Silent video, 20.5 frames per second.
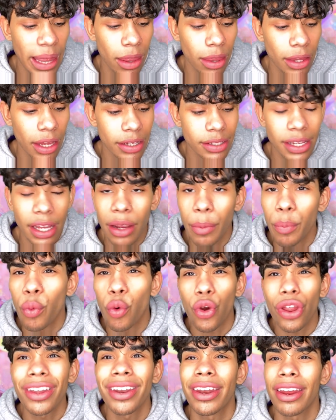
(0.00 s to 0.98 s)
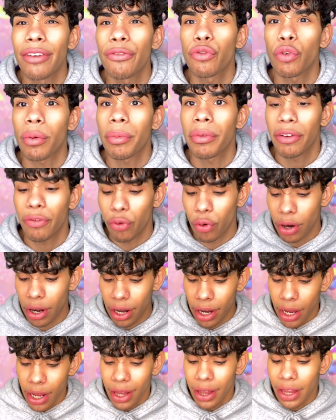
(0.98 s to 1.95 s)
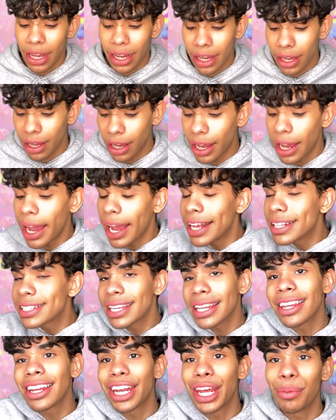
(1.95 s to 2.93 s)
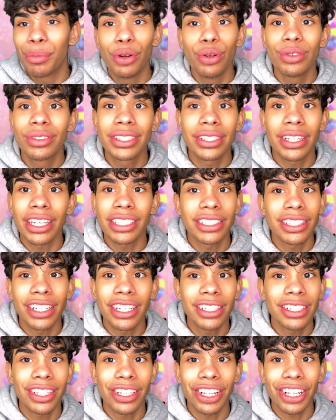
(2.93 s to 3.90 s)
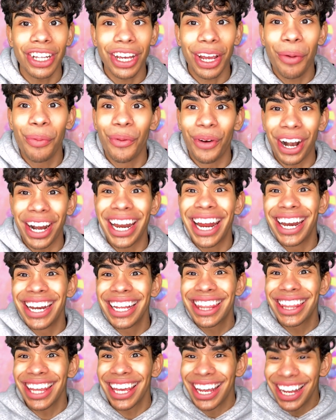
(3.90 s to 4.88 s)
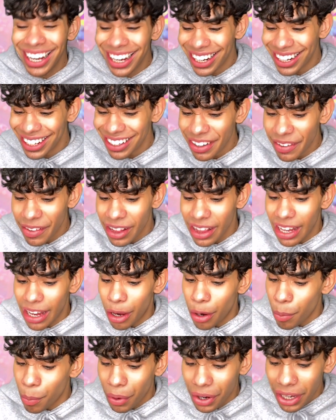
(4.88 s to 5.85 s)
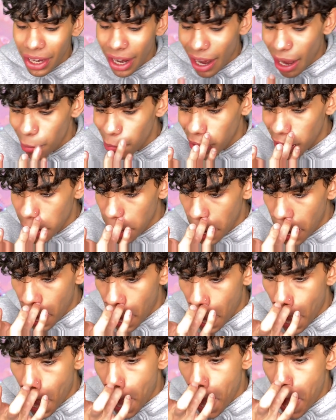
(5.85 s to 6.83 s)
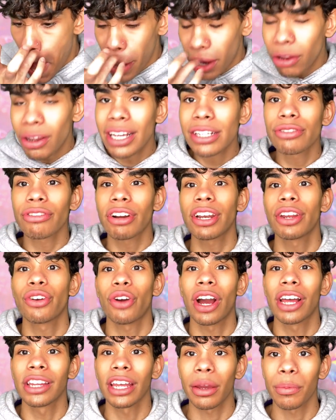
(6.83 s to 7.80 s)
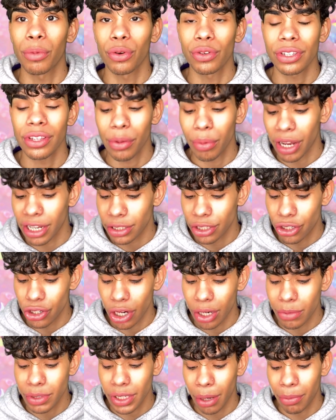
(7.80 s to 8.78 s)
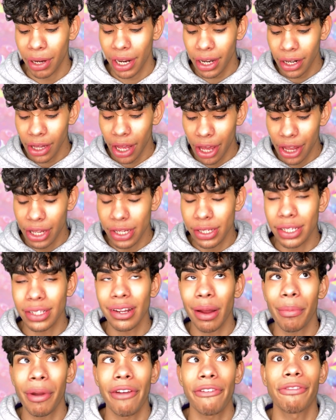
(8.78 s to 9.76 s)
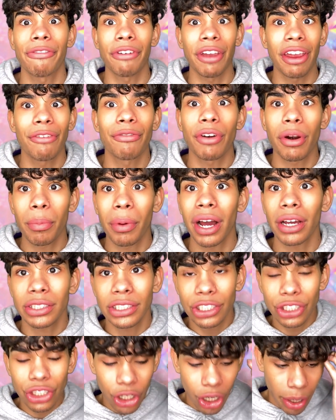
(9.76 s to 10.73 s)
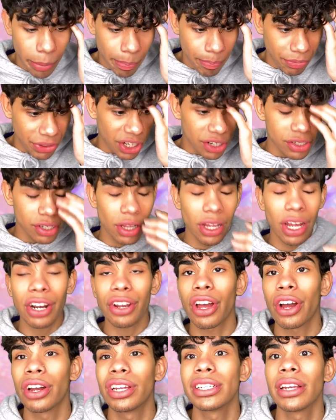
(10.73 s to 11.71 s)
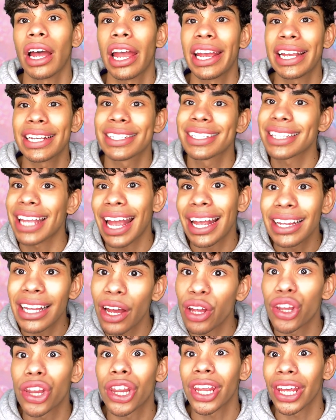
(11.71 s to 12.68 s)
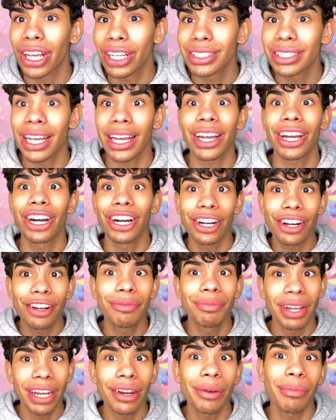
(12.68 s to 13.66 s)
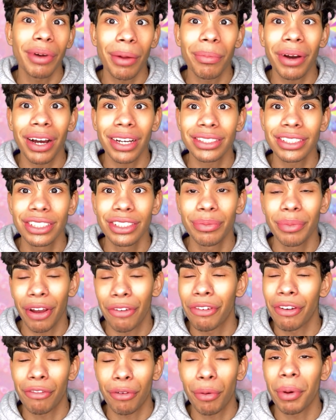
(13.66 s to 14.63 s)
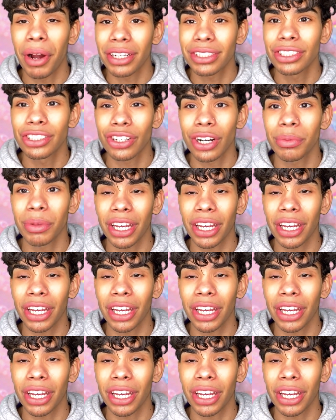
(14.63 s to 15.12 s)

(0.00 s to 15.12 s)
That's like more the name for me for it. Like, it's in the name Nude Sticks. It doesn't look like I'm wearing anything. But yeah, I mean, you guys already know I like most of the BoxyCharms. I'm not gonna lie, this is not my favorite BoxyCharm. There's a lot of standout things that could have made it my favorite BoxyCharm.